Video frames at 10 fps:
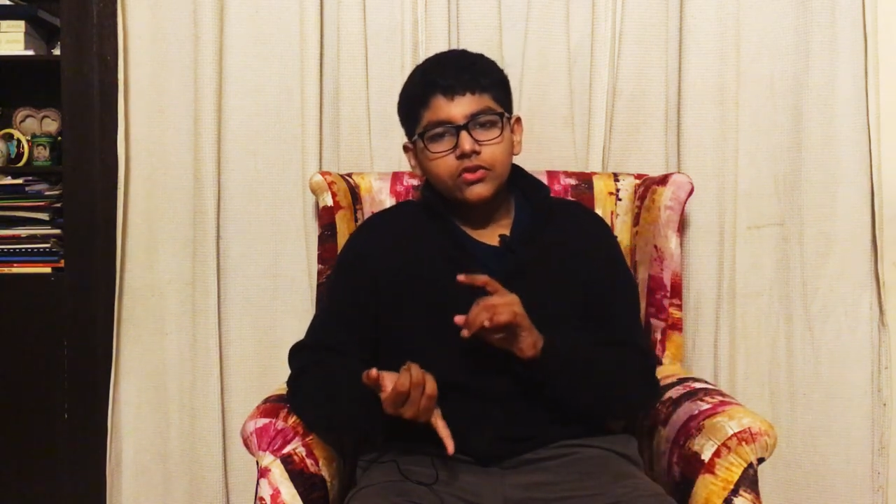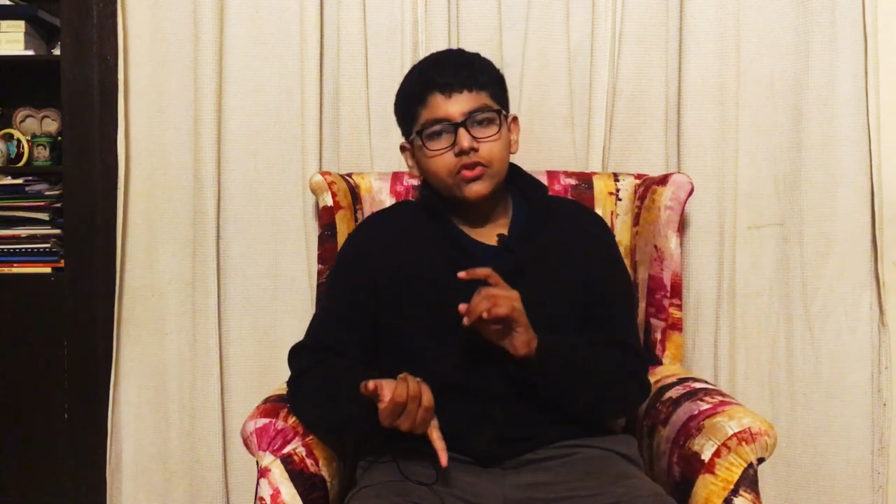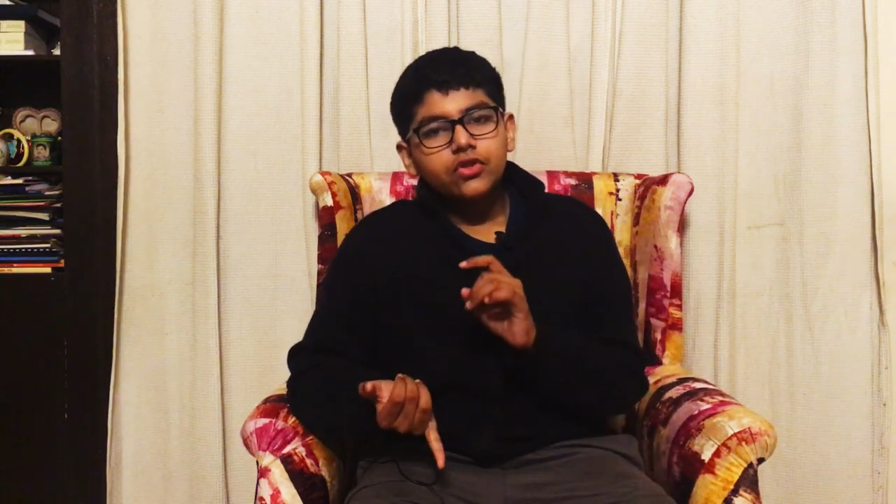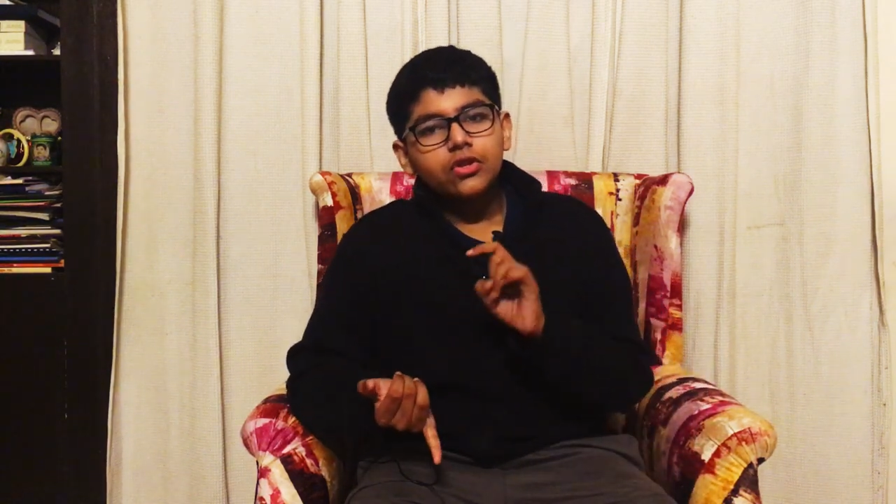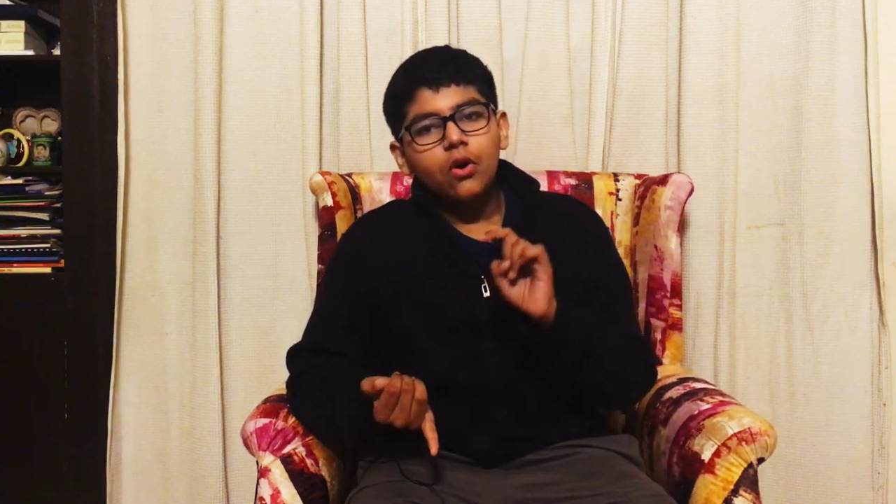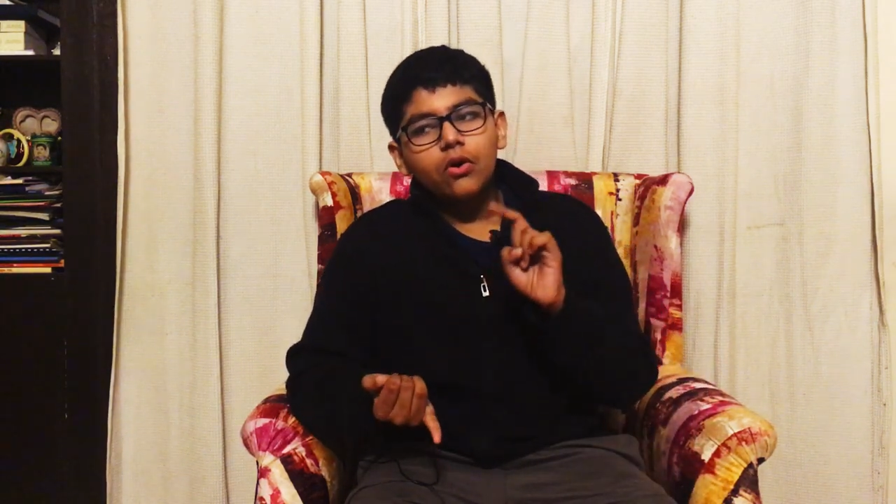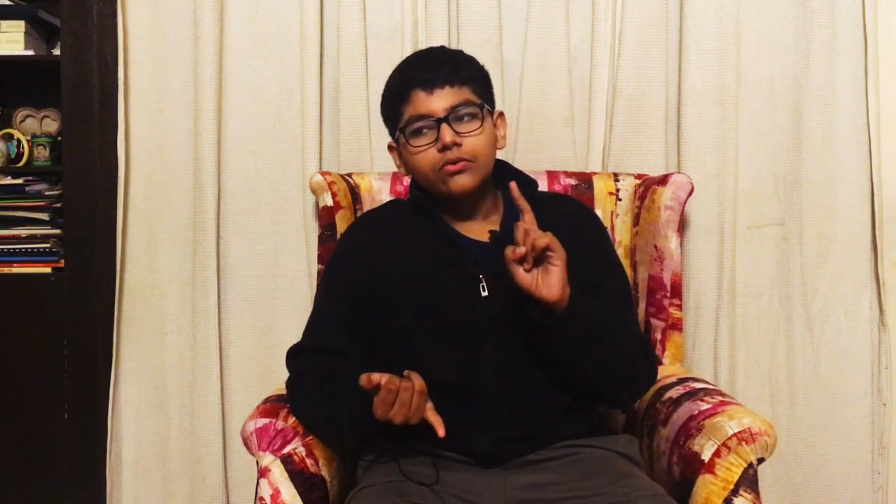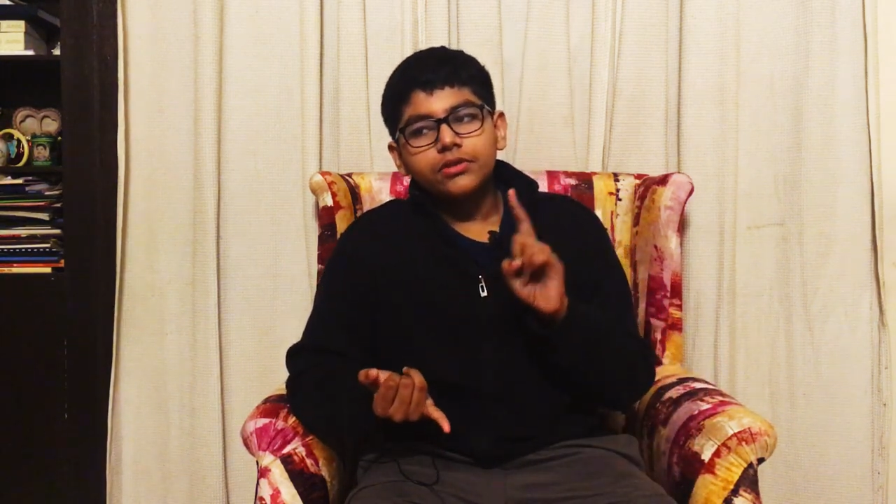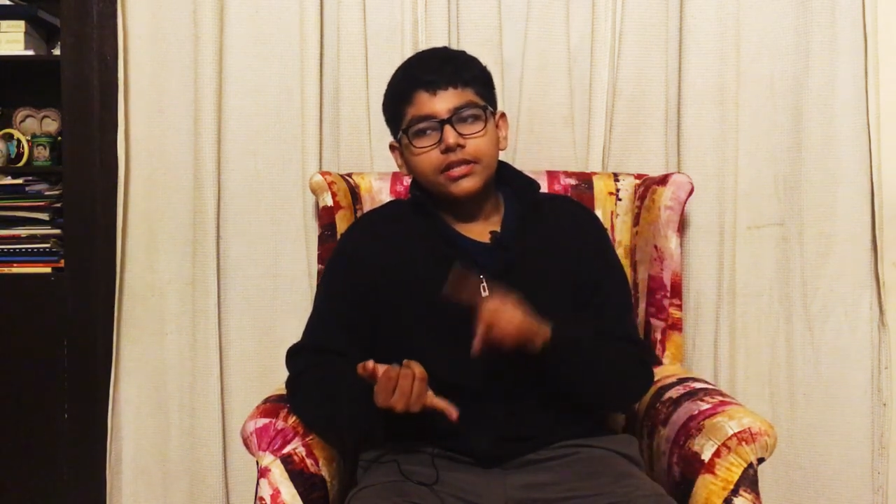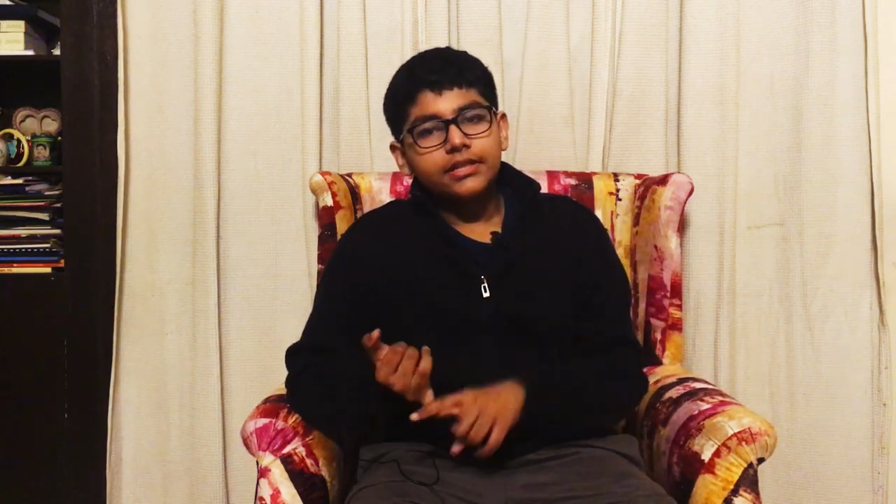
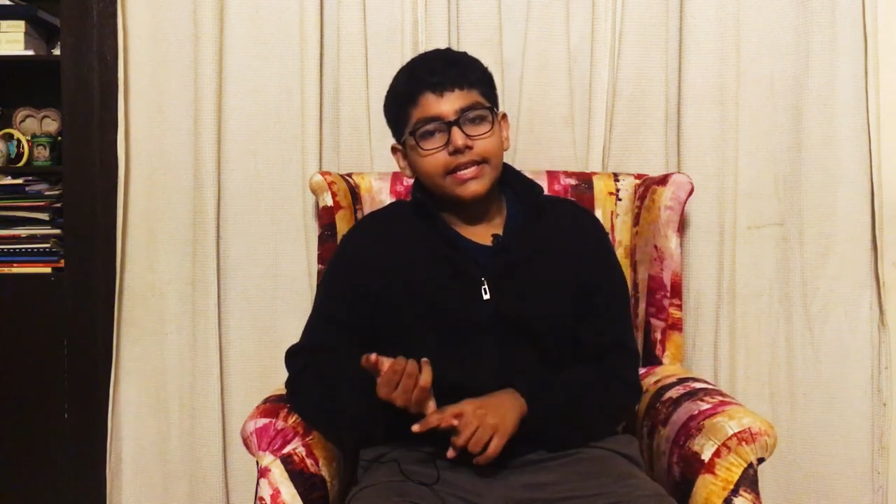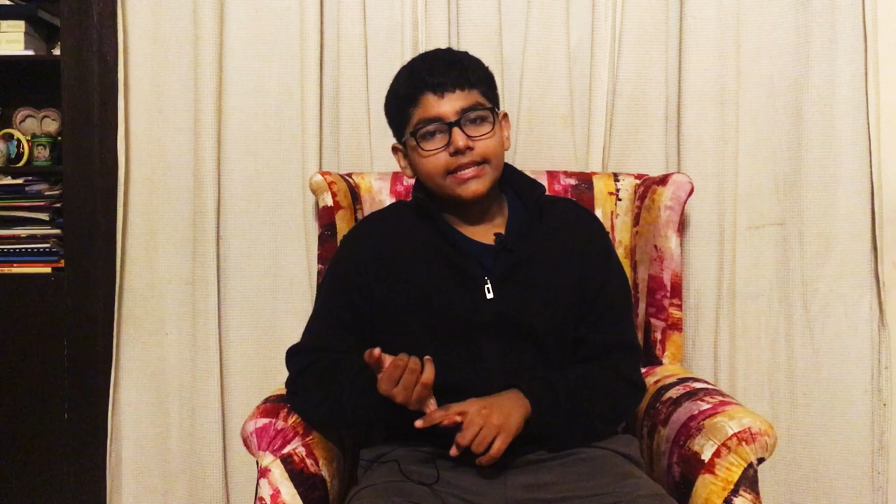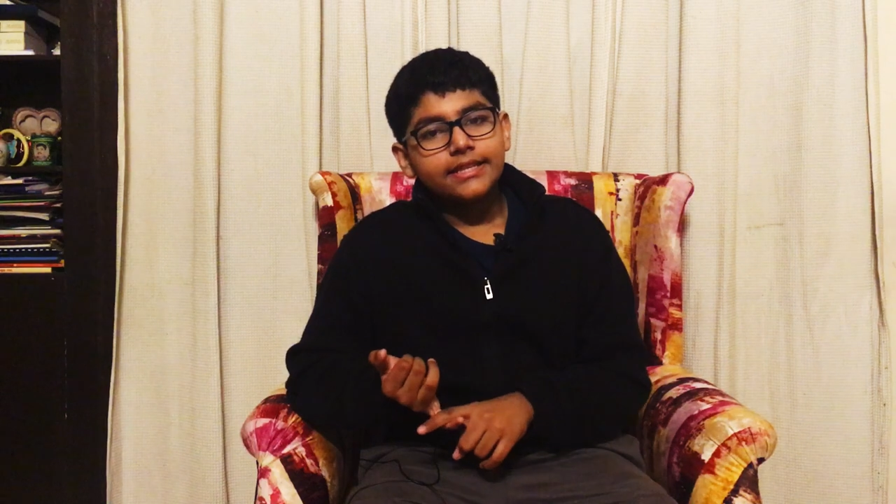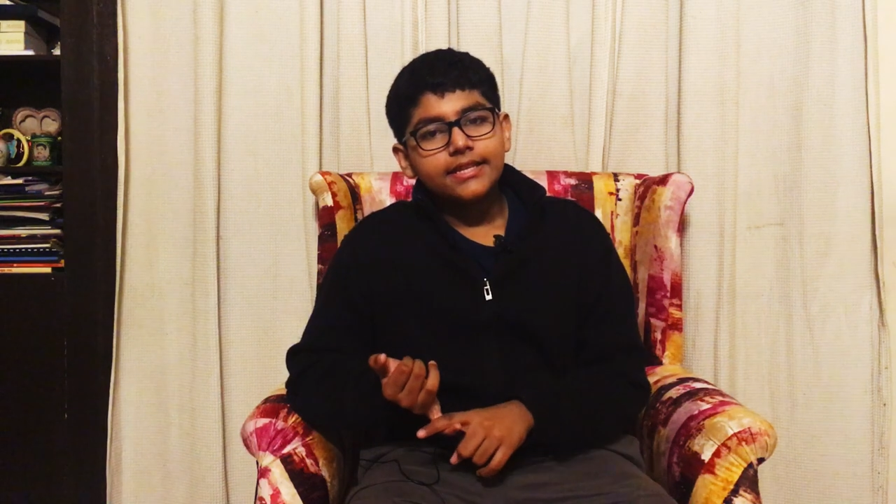so in